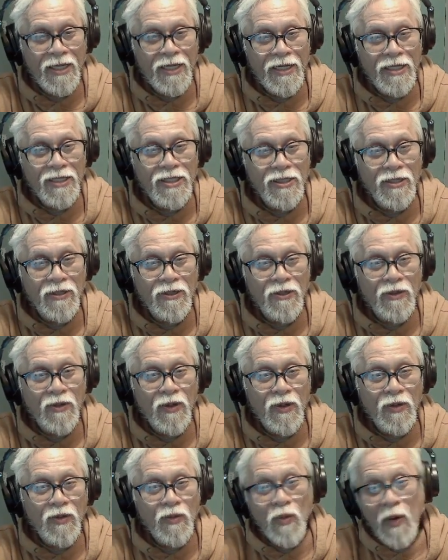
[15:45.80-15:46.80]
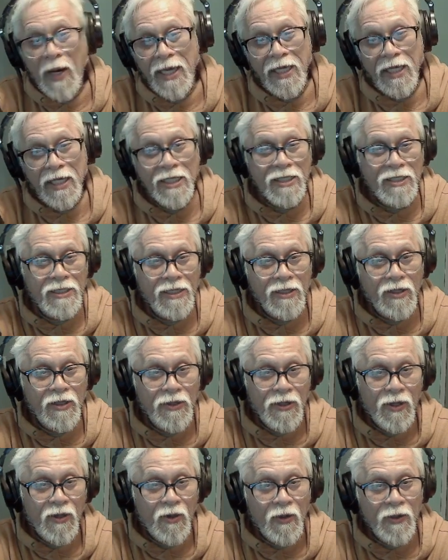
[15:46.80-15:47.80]
So why is the
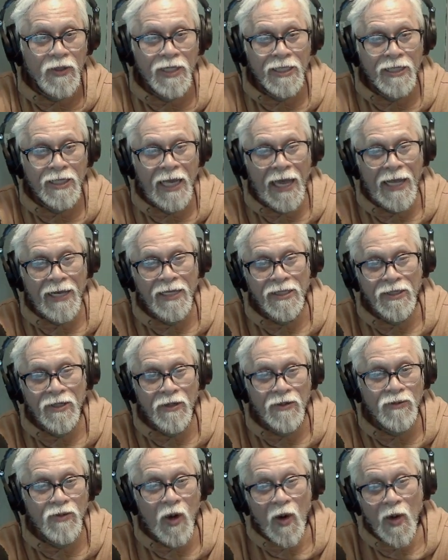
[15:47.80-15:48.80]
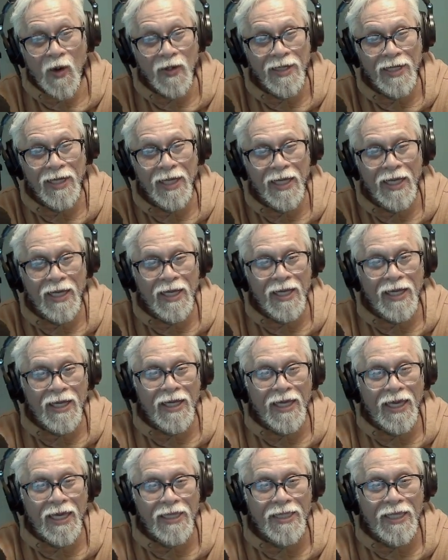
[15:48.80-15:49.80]
Gregorian calendar wrong?
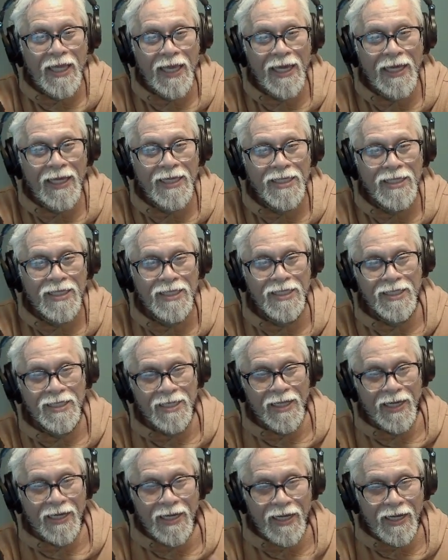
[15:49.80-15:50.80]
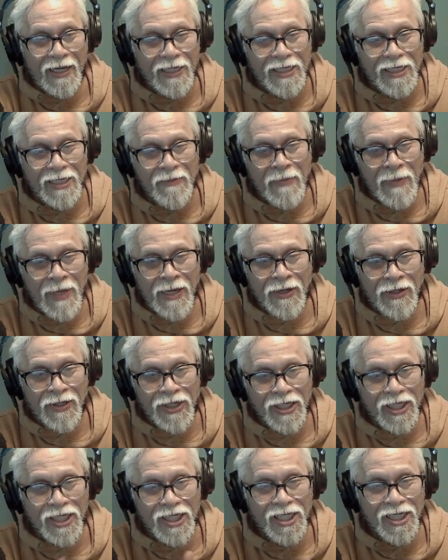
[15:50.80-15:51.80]
It has
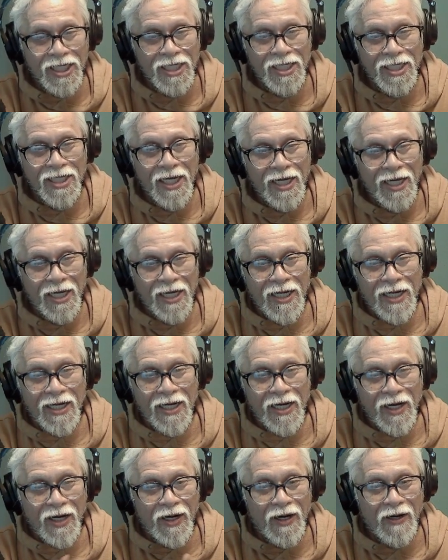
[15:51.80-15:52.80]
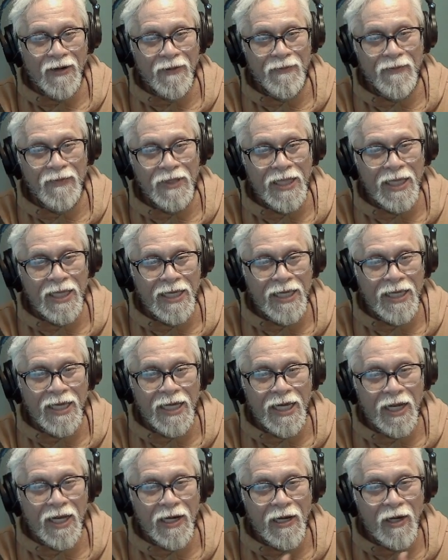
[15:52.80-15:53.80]
smears of
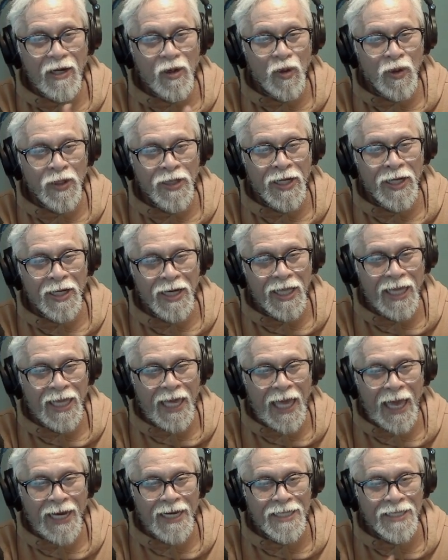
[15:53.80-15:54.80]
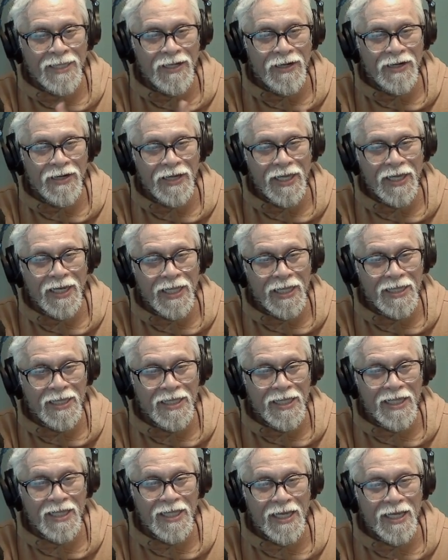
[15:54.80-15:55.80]
the lunar calendar in it.
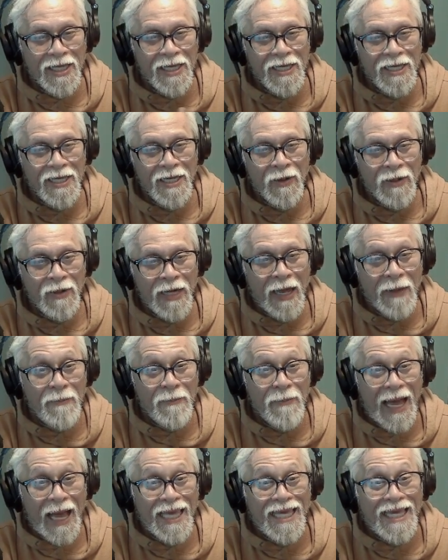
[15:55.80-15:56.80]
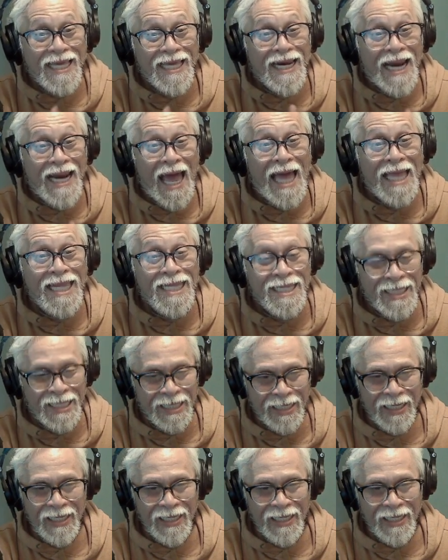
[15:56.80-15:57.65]
You know, nabahiran.